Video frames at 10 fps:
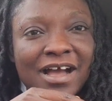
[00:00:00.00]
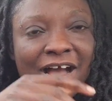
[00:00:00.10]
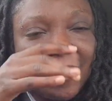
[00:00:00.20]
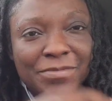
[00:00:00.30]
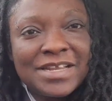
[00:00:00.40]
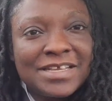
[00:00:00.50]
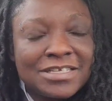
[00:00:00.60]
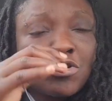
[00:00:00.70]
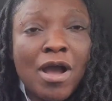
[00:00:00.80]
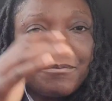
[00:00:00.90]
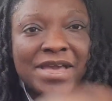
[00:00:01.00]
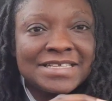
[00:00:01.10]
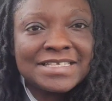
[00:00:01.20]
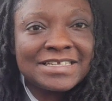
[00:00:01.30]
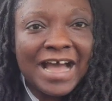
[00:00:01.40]
I mean, is it not
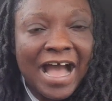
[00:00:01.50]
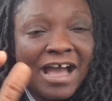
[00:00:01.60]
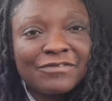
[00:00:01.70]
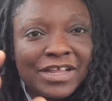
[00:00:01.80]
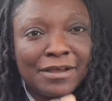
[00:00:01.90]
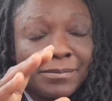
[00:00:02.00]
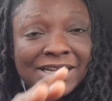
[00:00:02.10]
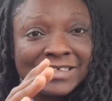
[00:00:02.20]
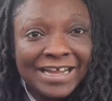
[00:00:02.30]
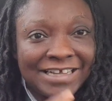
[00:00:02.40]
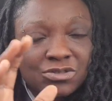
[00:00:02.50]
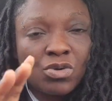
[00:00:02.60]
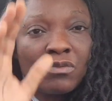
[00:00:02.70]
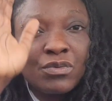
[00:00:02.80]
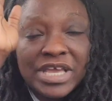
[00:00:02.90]
amazing that after the man died, that's
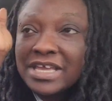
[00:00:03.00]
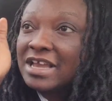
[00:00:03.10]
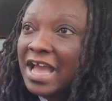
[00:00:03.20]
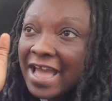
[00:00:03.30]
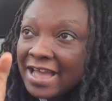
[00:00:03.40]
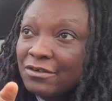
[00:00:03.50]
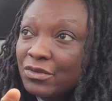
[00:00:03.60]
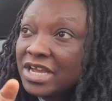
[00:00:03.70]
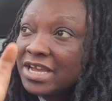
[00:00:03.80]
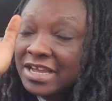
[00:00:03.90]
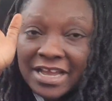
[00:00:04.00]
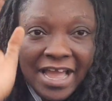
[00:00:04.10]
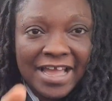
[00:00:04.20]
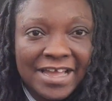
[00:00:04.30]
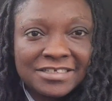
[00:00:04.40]
when we
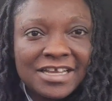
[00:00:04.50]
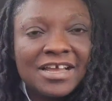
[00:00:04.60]
heard